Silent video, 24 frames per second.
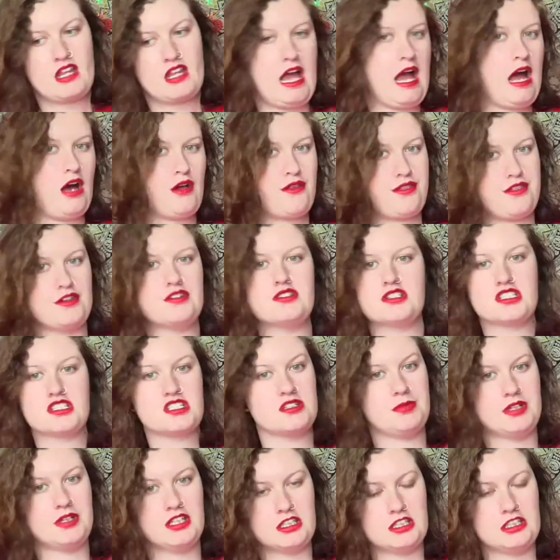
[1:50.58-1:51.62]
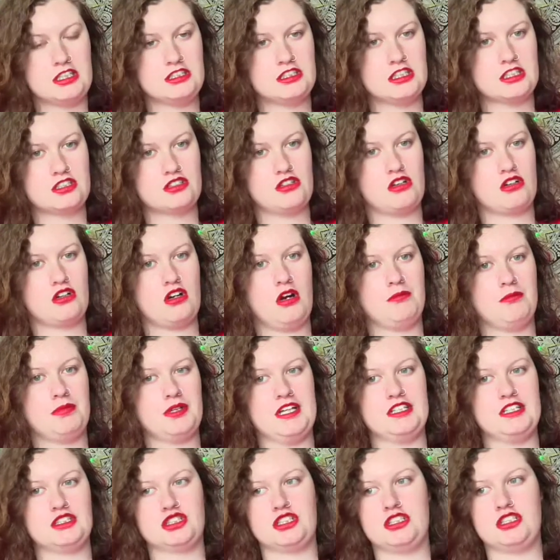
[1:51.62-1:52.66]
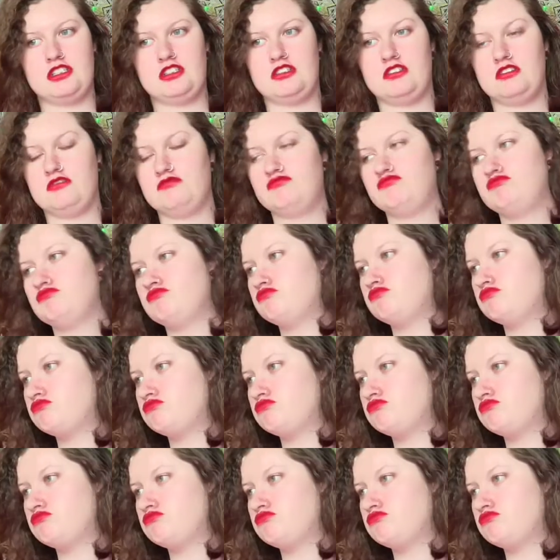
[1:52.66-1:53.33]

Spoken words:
health and disability TikTok compilation,